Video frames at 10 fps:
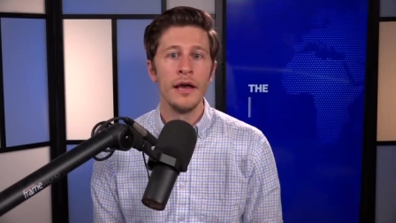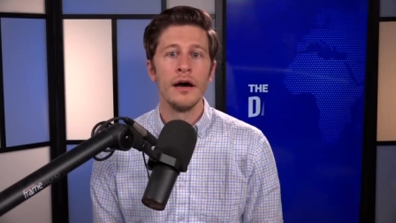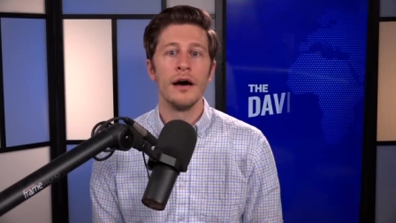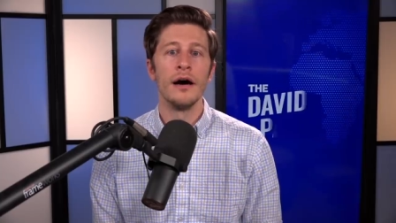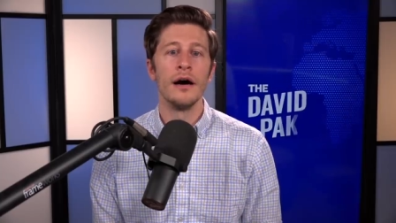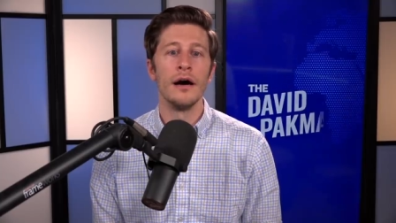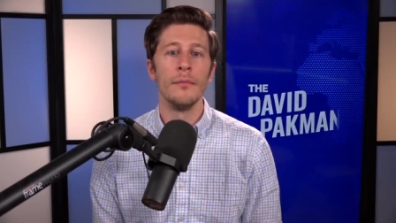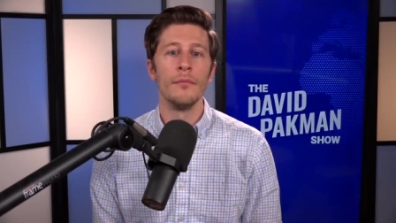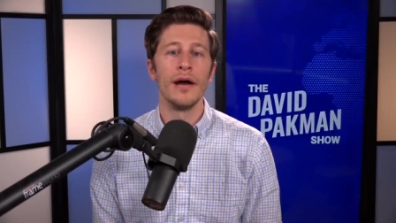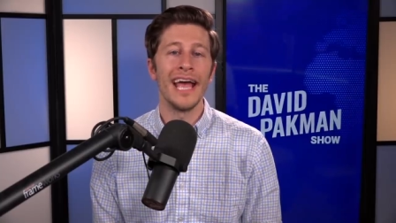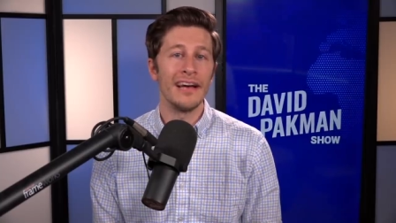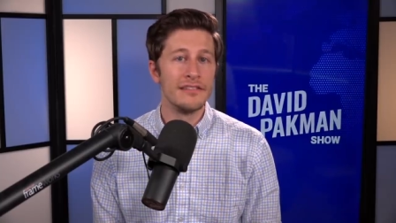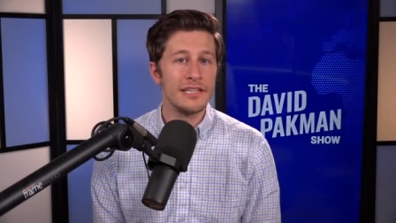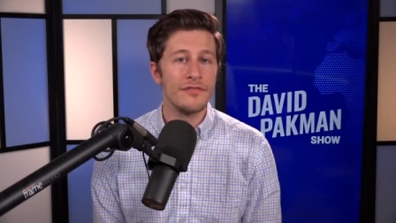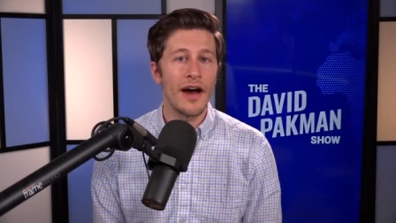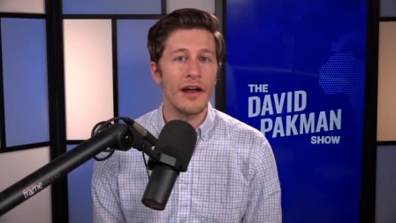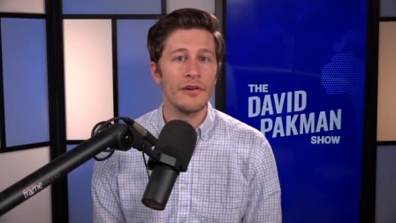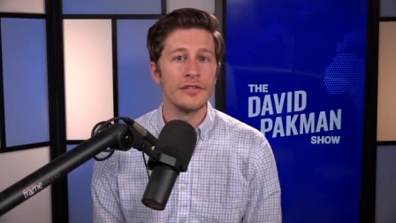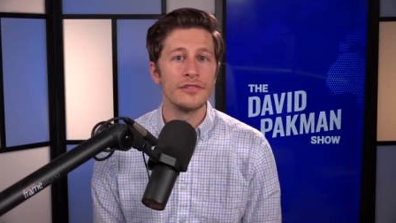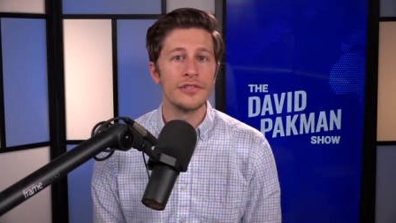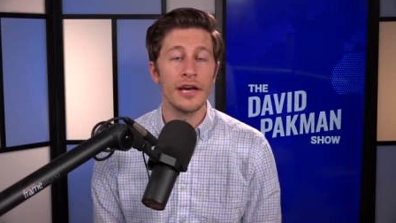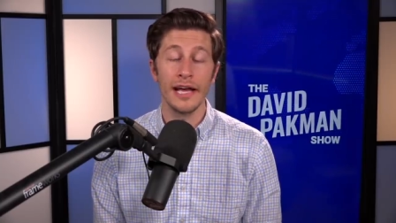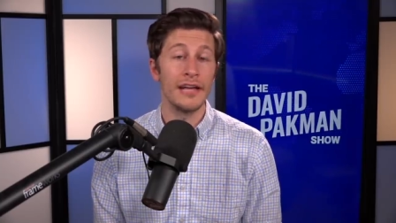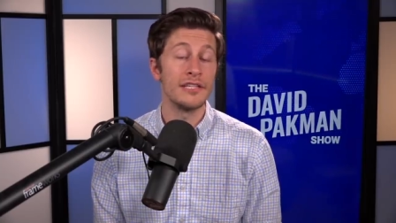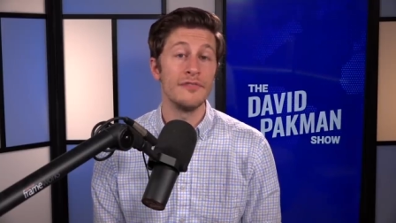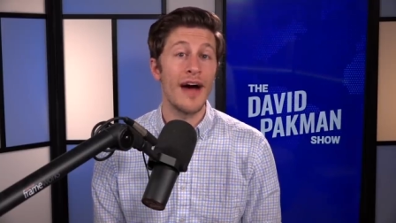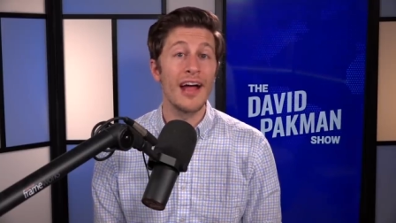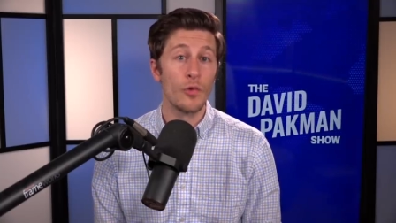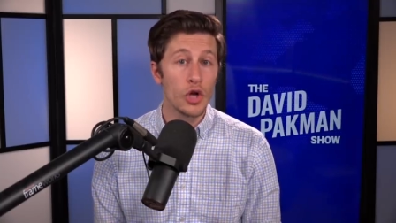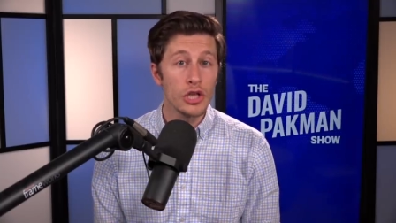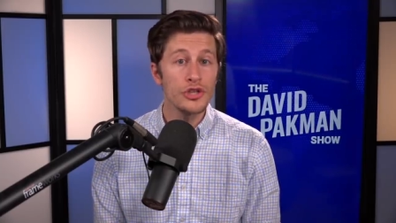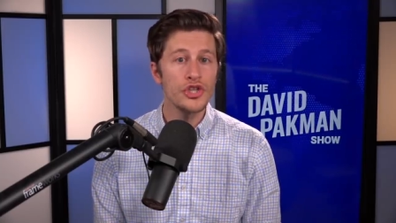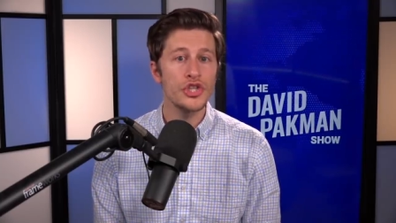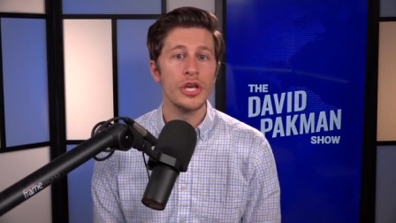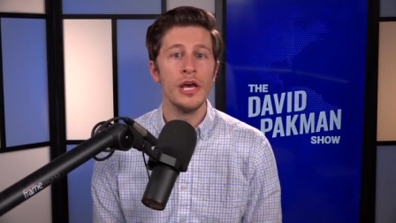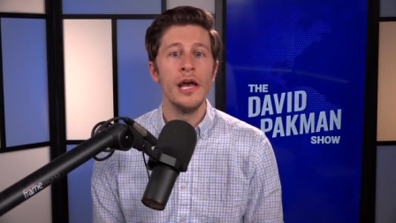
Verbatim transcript: Um, antivirus, uh, antivirals,